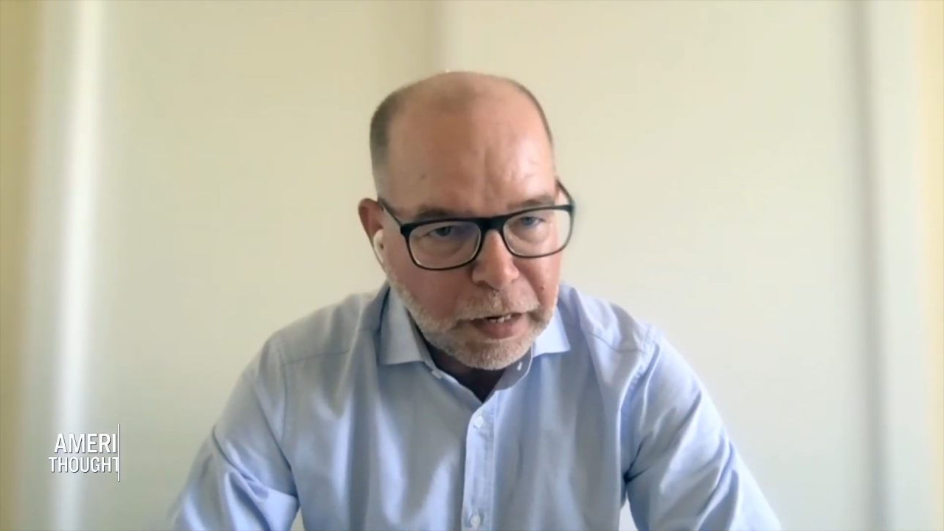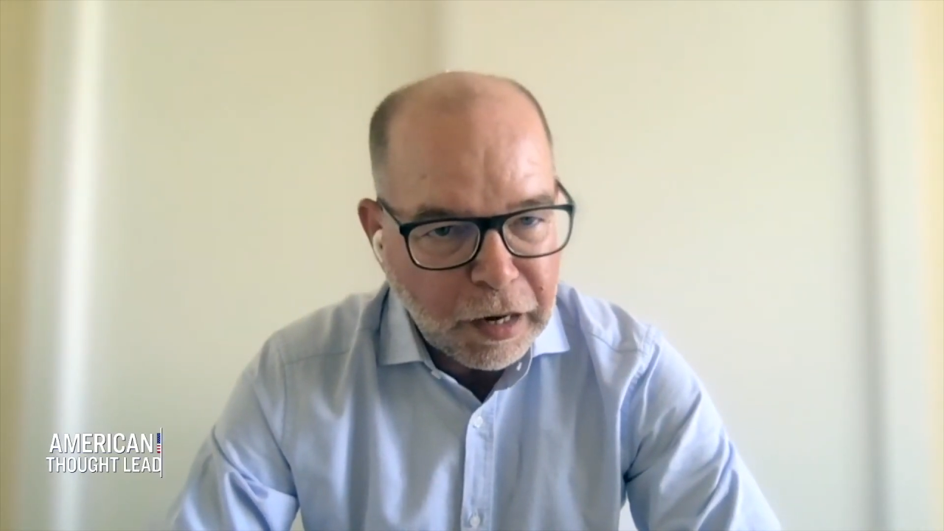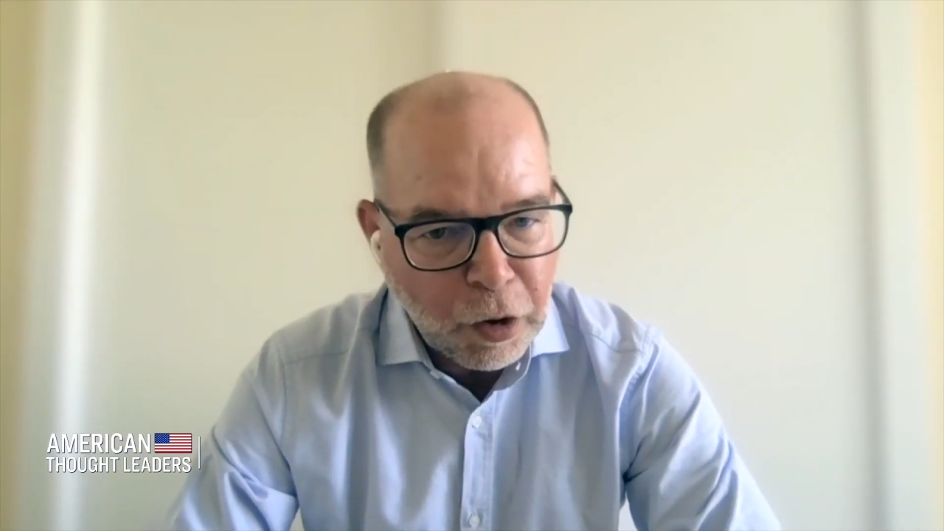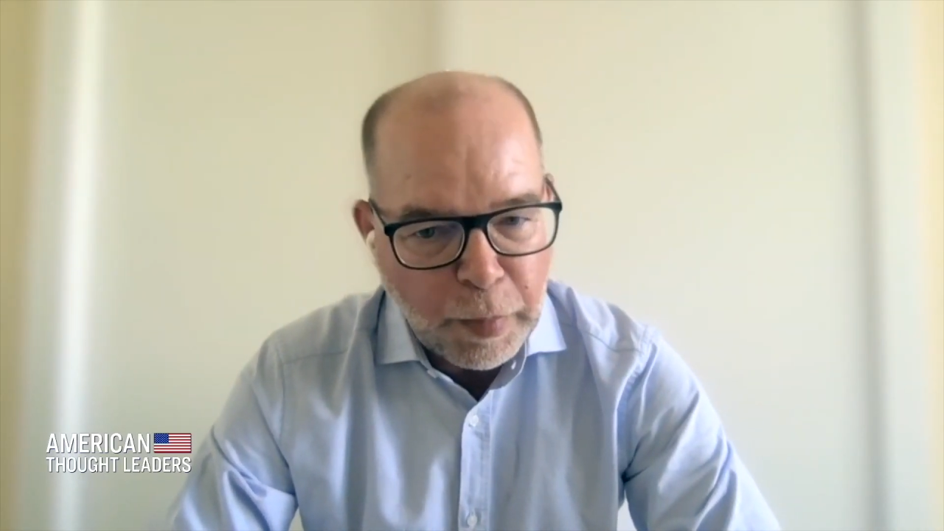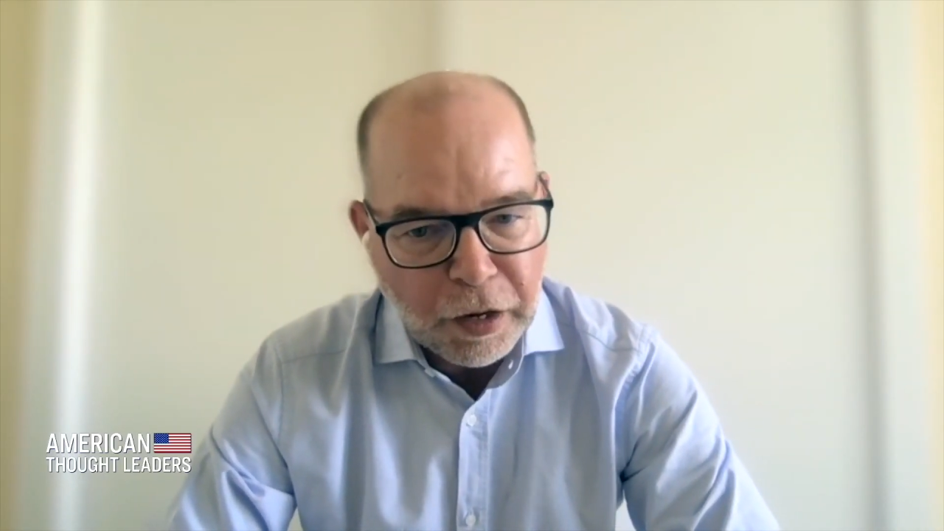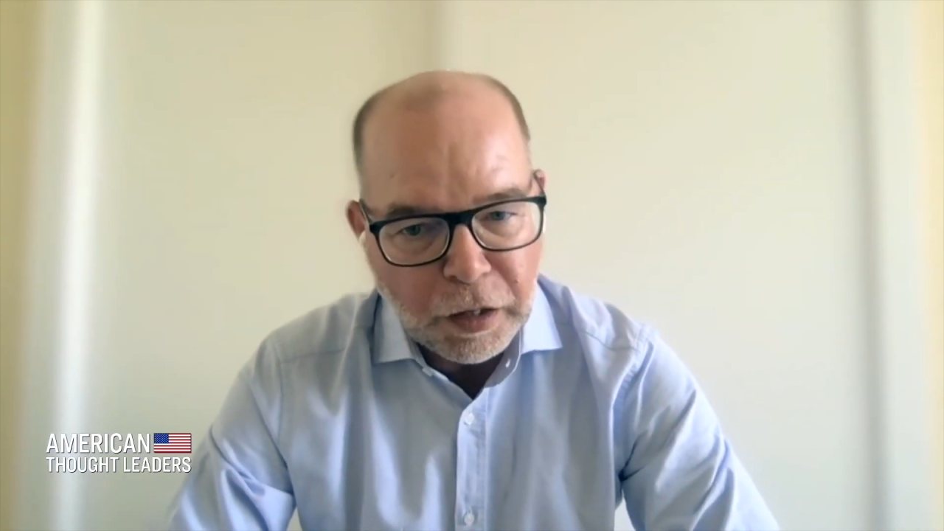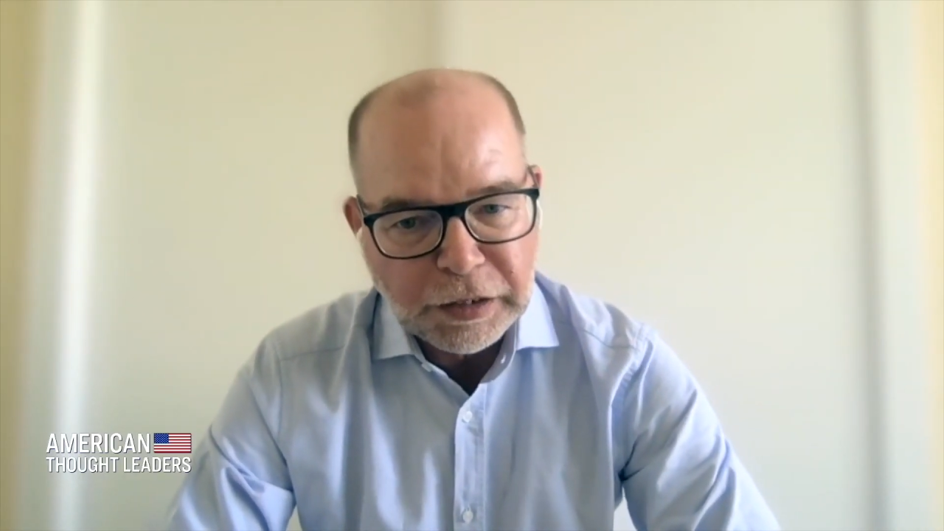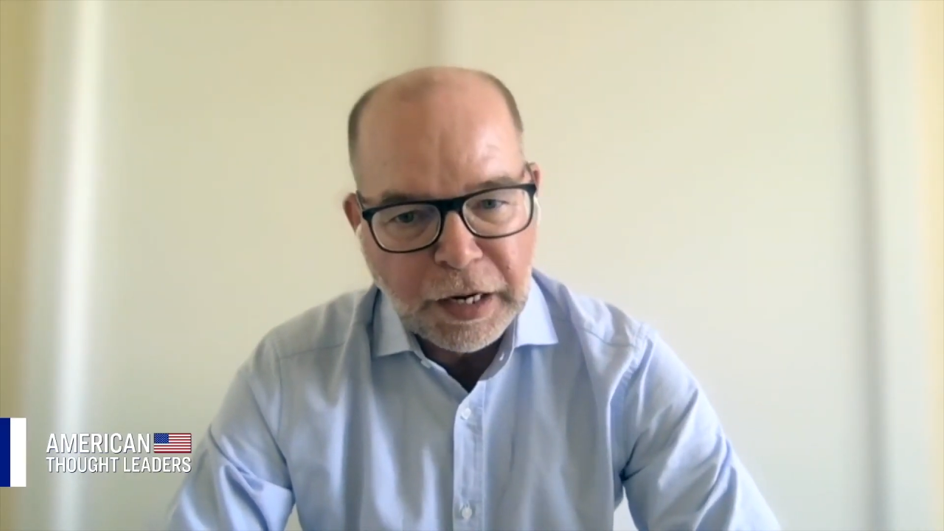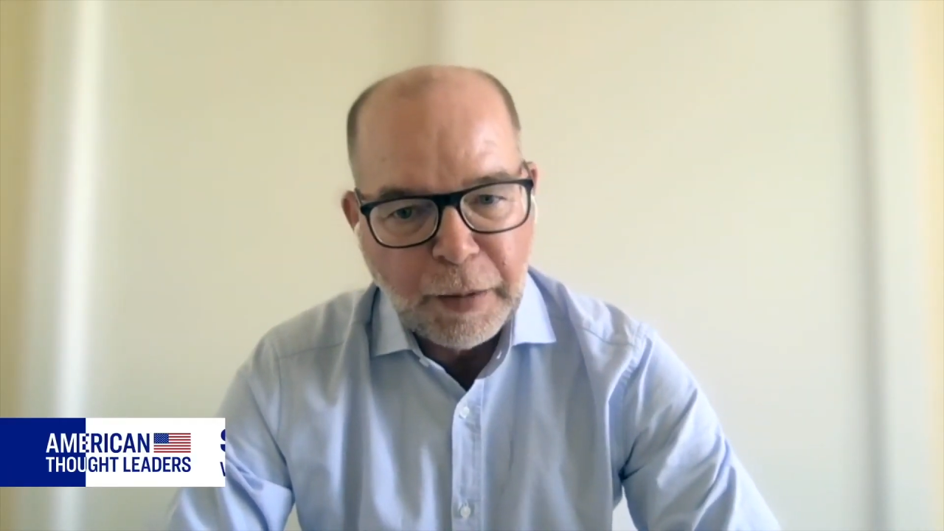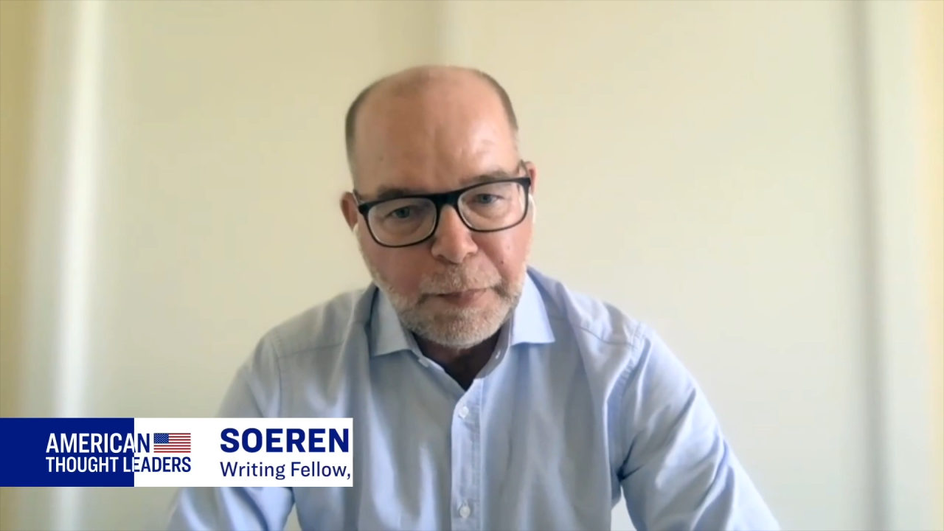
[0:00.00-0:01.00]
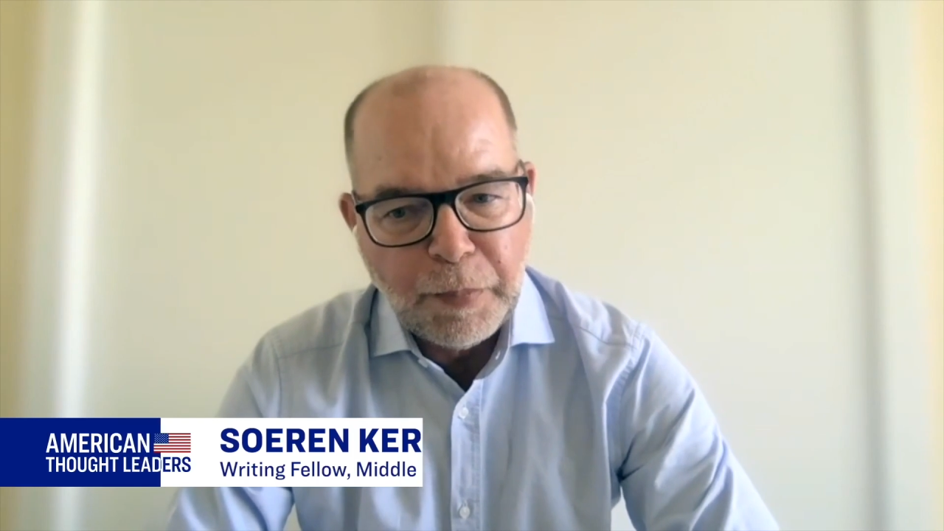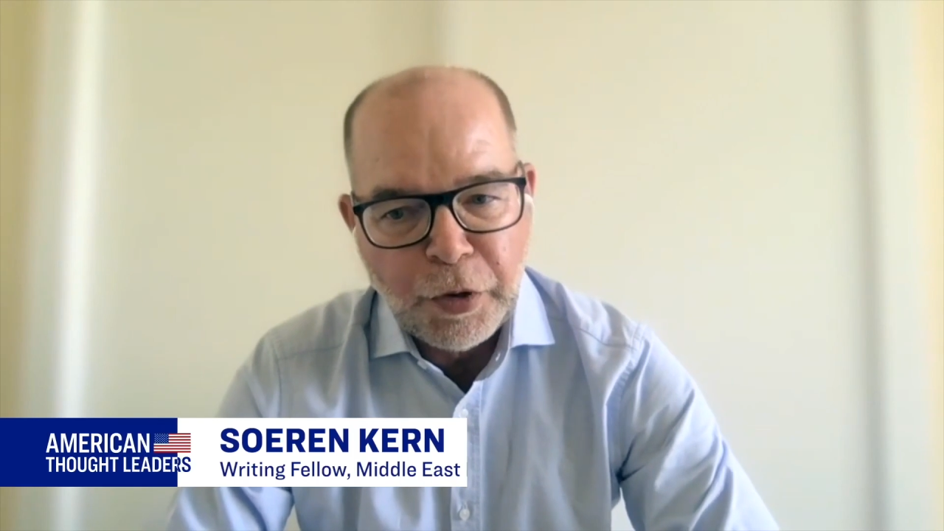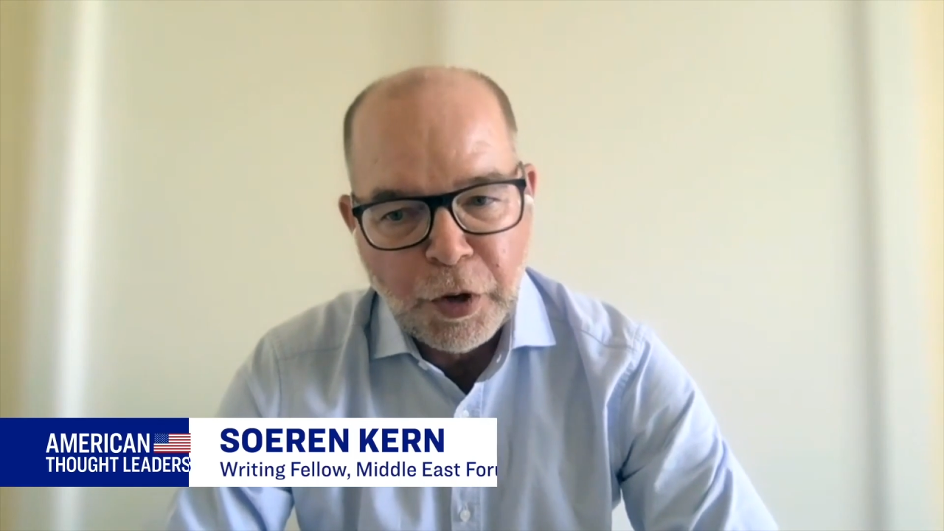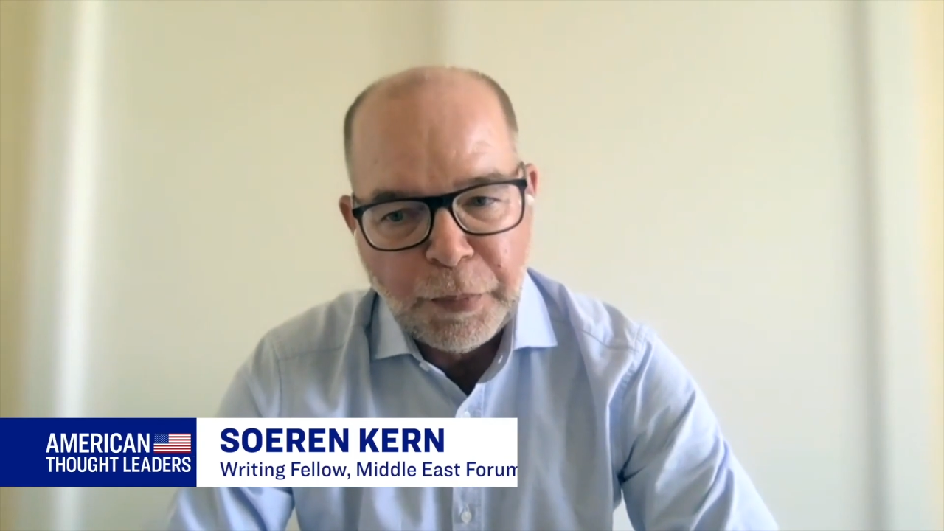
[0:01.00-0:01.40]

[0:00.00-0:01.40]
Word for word: go because um,